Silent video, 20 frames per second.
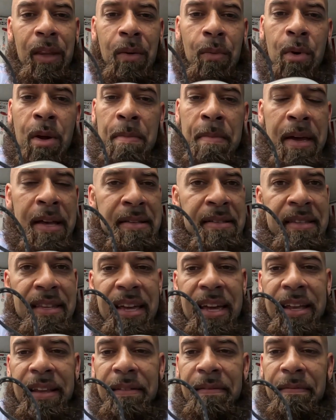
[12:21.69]
We missed
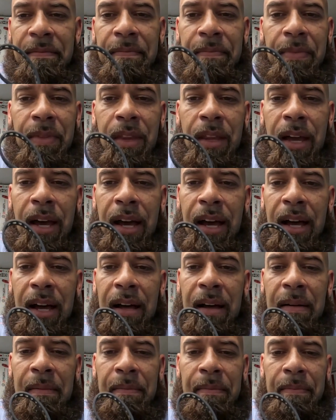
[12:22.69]
it.
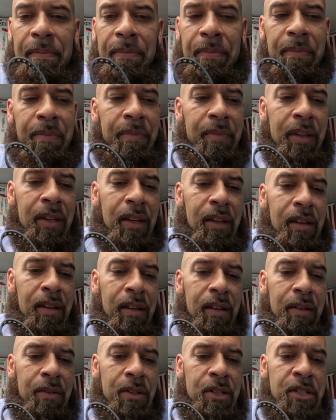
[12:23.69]

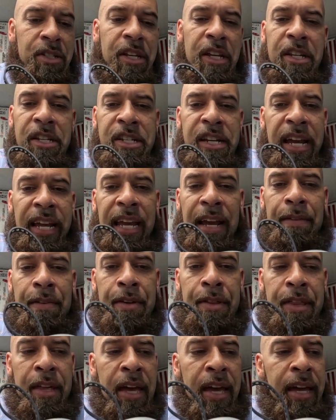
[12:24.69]
We just didn't check
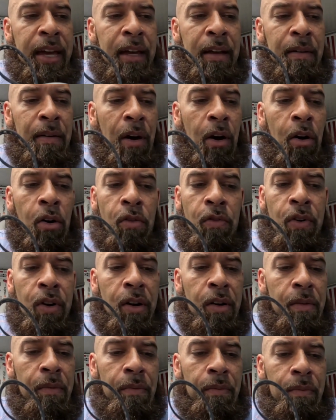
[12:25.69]
everything
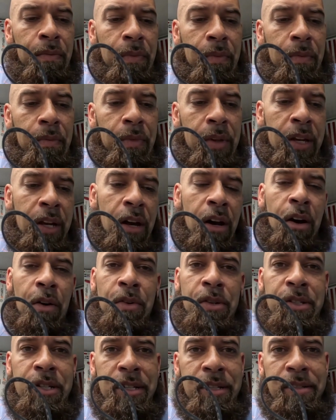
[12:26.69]
over. You know, it
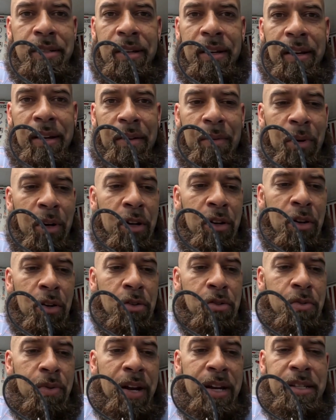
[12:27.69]
was just one of
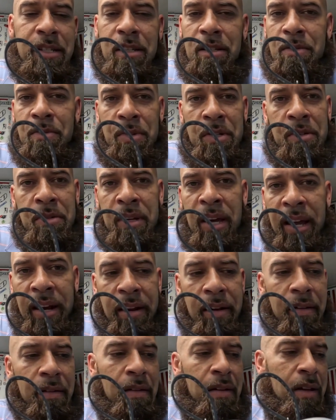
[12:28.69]
those races. We just kind
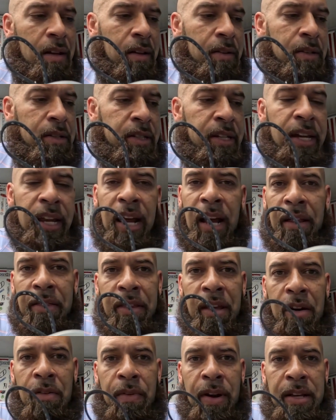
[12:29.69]
of just get out
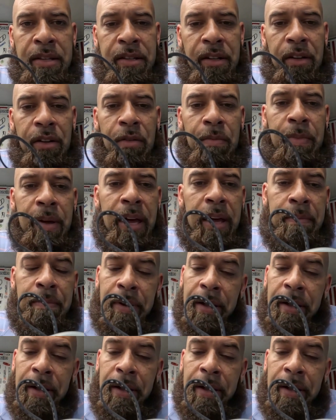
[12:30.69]
there and race a little bit.